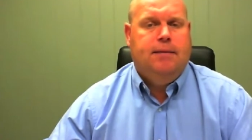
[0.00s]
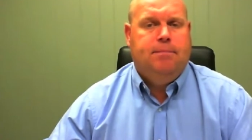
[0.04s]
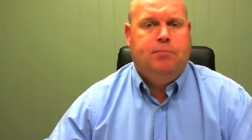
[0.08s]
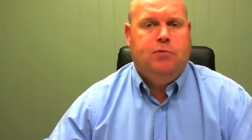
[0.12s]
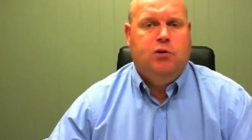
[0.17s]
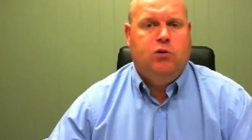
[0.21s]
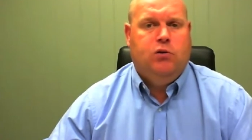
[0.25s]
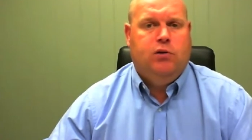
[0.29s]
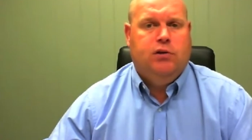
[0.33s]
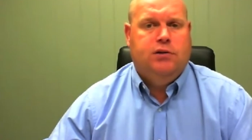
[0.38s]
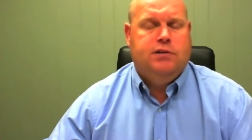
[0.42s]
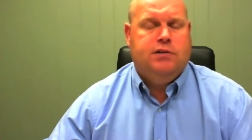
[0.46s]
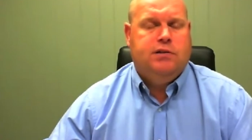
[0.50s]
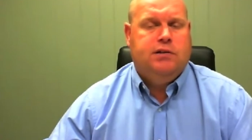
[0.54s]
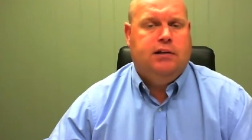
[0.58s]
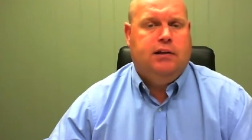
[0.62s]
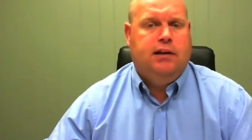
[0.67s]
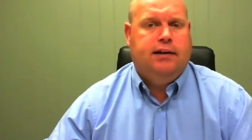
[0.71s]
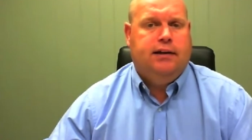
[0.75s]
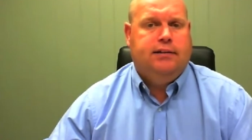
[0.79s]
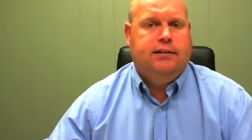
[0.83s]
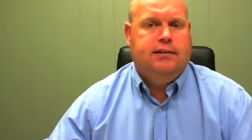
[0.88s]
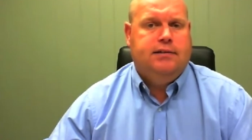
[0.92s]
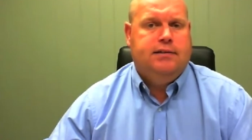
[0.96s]
You can
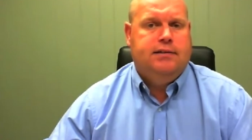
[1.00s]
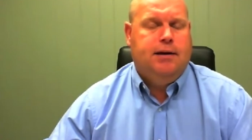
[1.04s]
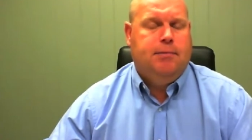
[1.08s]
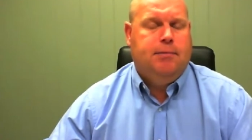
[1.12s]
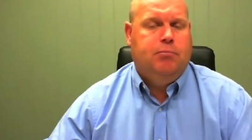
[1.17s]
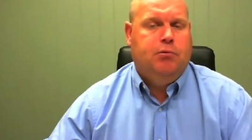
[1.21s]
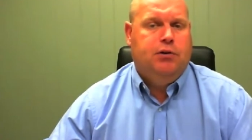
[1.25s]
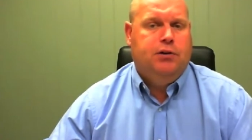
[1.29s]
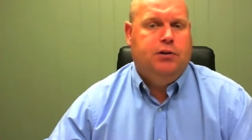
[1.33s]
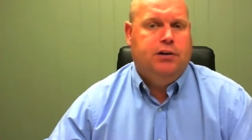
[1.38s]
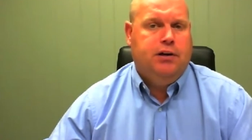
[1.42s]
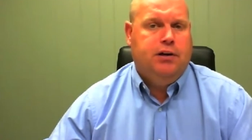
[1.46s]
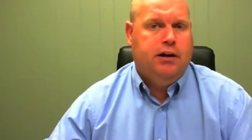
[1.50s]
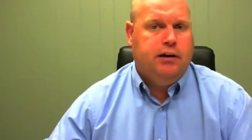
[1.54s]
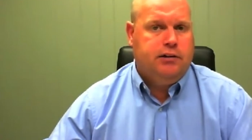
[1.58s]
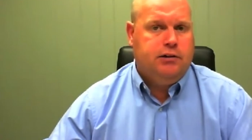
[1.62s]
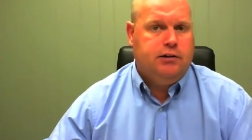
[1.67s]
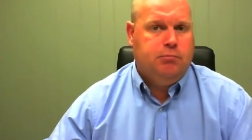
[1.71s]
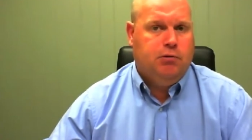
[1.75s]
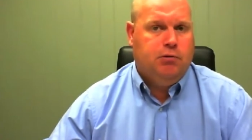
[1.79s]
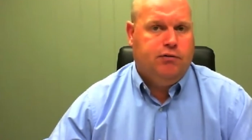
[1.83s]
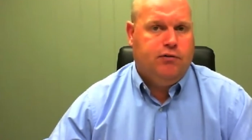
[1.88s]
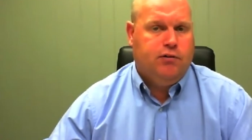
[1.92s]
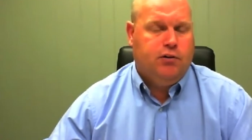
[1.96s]
select a separate
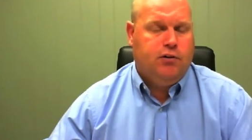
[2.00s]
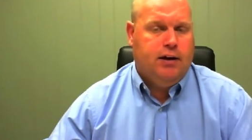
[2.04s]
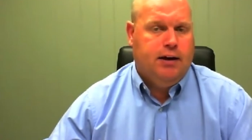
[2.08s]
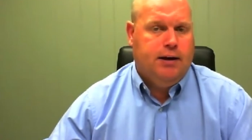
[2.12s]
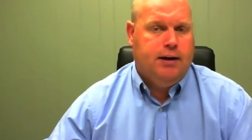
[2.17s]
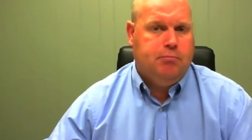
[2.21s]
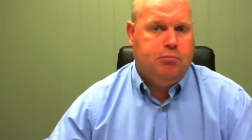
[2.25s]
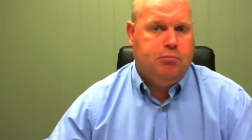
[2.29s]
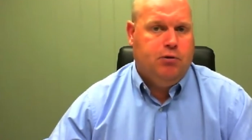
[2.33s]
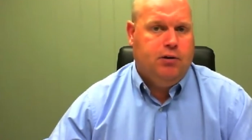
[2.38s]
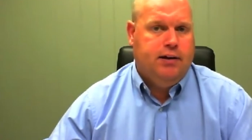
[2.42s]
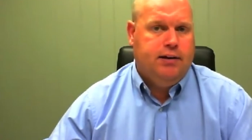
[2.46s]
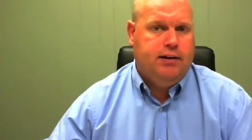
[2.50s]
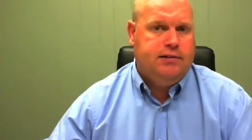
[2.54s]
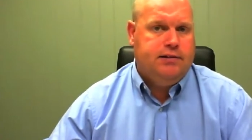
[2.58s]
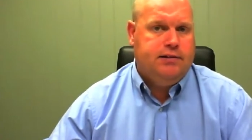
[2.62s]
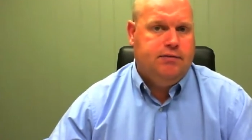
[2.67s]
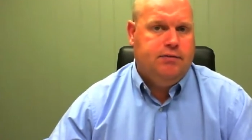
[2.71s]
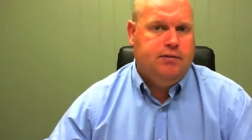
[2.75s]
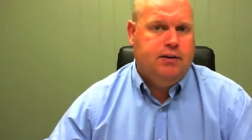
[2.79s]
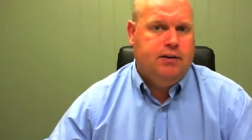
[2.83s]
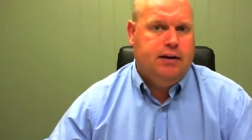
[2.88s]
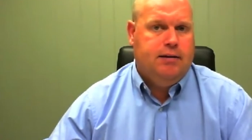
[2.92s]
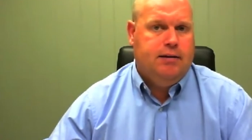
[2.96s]
deductible for
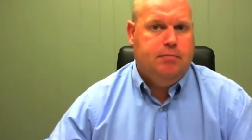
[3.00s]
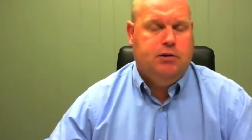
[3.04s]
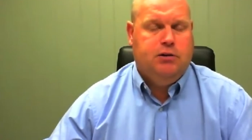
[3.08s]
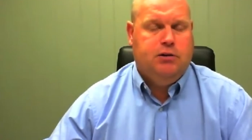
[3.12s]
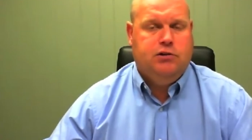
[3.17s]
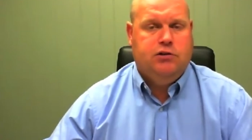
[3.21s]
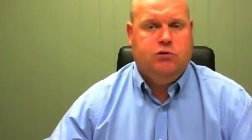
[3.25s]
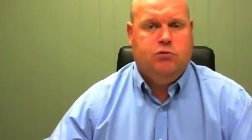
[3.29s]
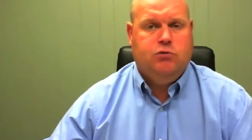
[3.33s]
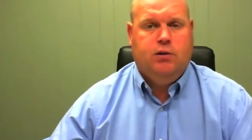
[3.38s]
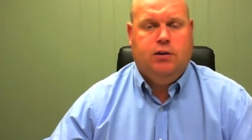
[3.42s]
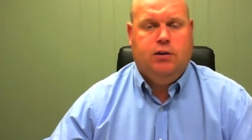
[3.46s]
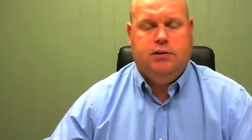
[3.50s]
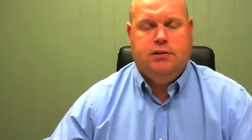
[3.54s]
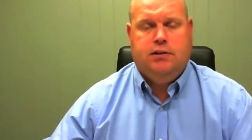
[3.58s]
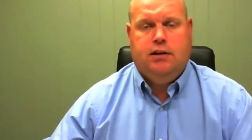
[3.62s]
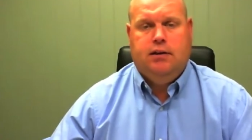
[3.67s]
comprehensive damage as well as